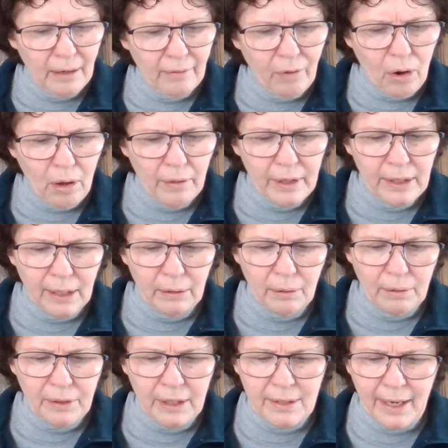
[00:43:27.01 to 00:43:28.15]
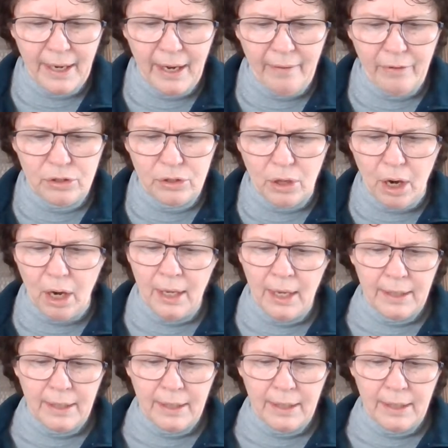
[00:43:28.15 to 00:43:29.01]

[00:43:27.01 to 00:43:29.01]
of all the yellow things I ever saw.